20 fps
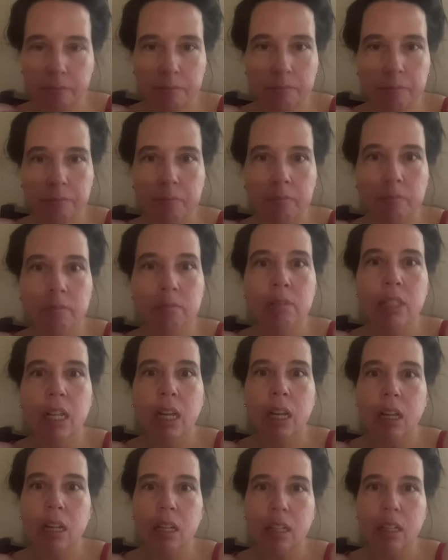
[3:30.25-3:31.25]

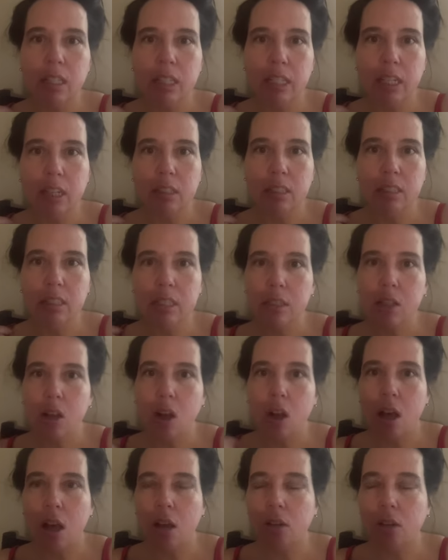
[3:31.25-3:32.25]
you know, this is
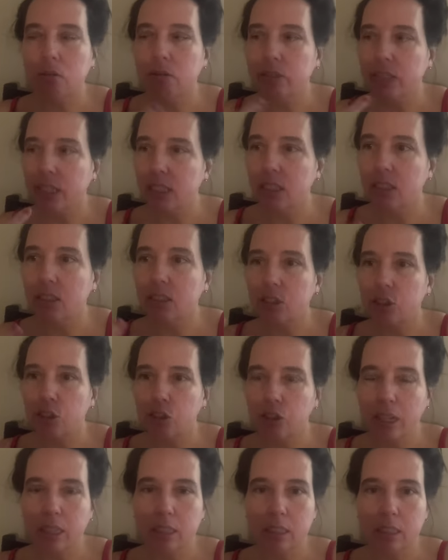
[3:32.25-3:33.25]
all really
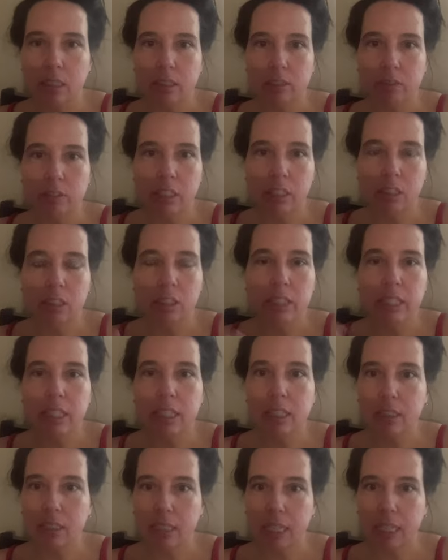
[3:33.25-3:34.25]
destructive. You know, you
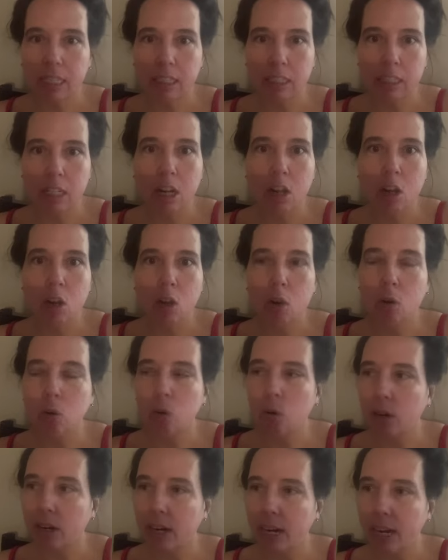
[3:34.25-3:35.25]
can't say no
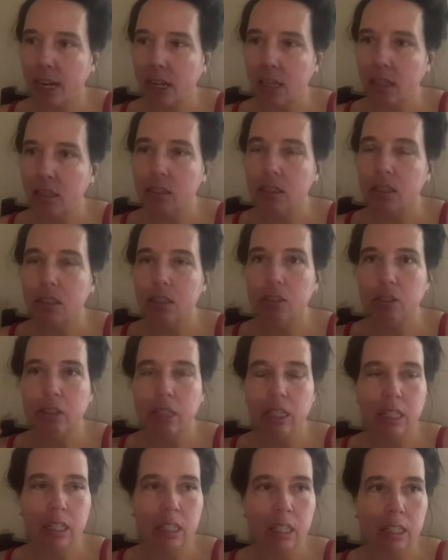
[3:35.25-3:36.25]
or else you
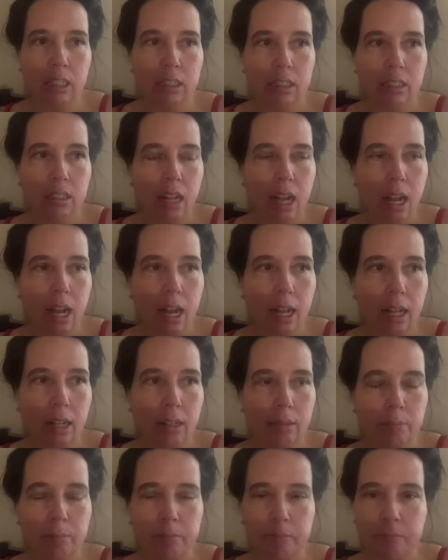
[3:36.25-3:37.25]
can't,
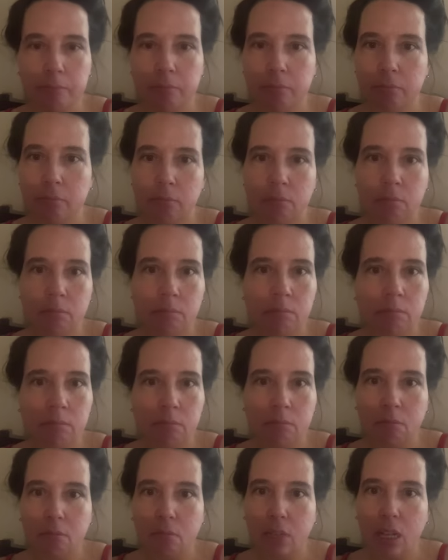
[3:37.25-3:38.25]
um,
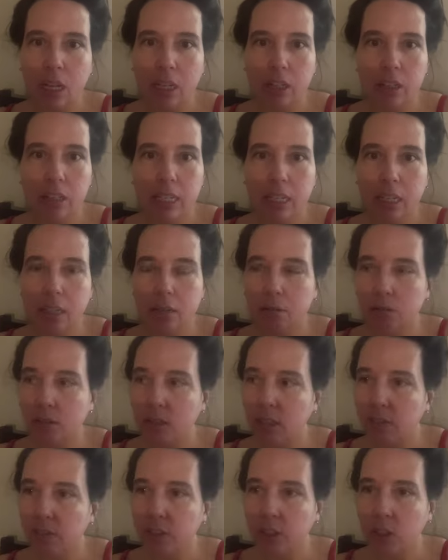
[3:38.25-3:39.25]
you can't
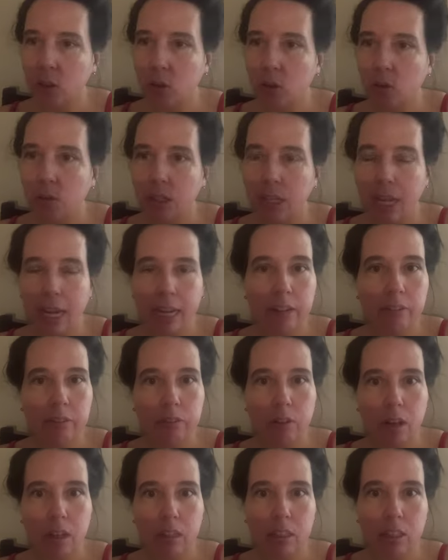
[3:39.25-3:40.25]
live your own life
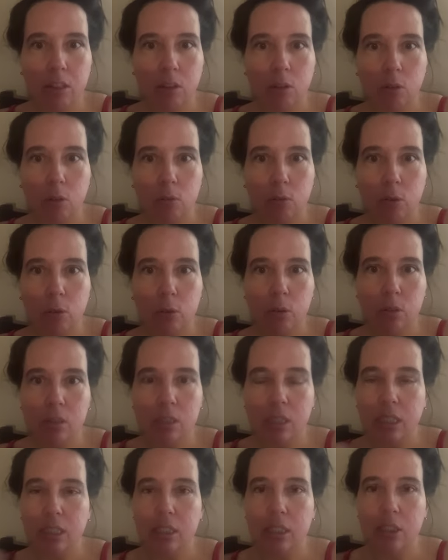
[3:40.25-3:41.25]
on your own rules.
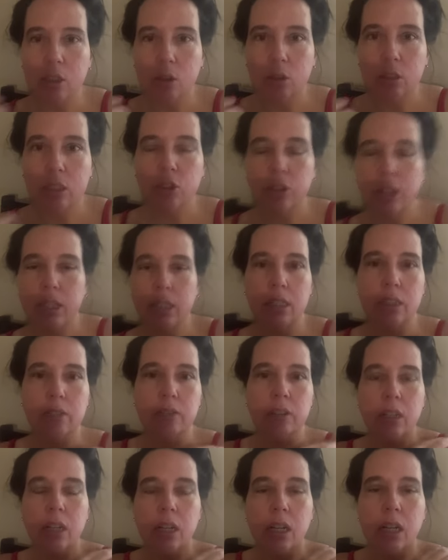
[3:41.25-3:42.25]
It's so destructive.
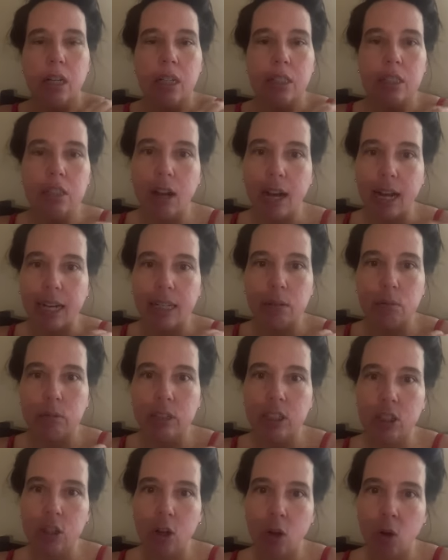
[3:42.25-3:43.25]
So I am
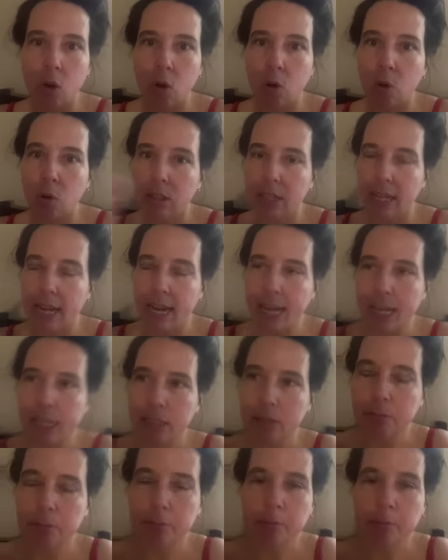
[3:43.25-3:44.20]
so glad